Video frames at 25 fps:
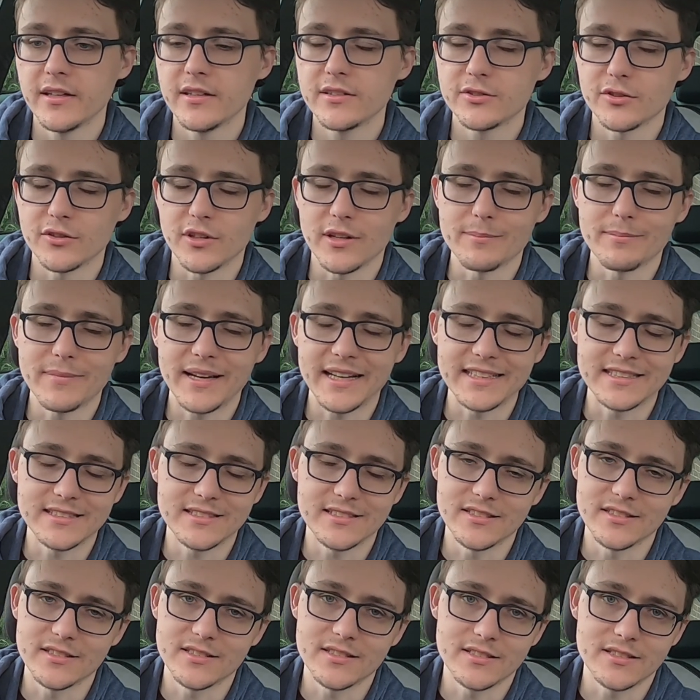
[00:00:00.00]
sort of like
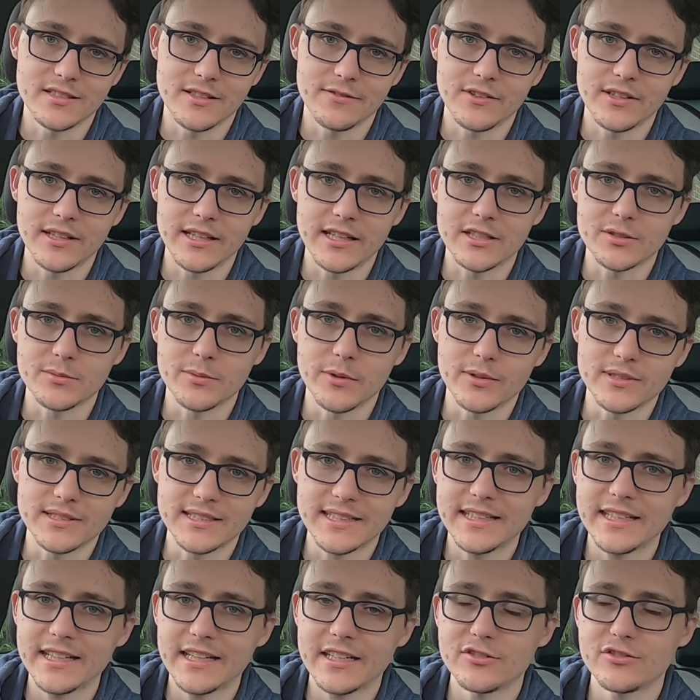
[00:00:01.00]
maintenance and stuff like that as well. It's
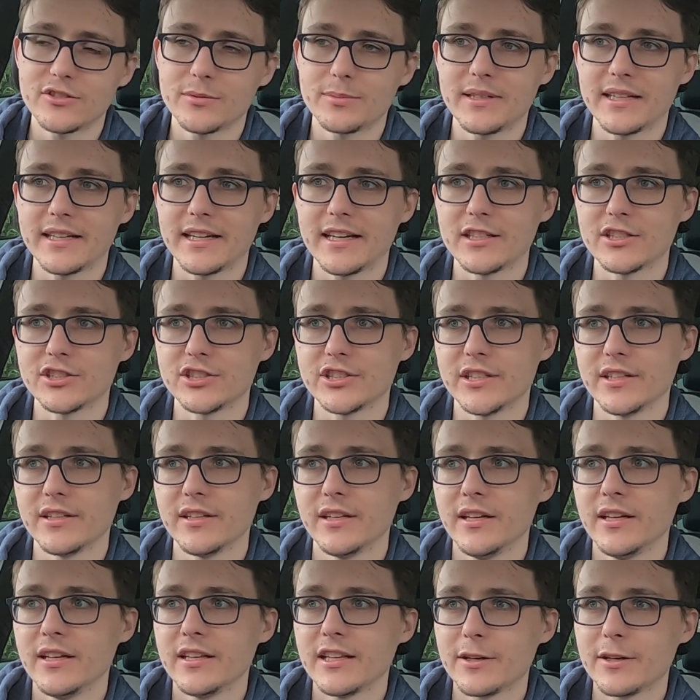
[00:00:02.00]
the EA AAA engine.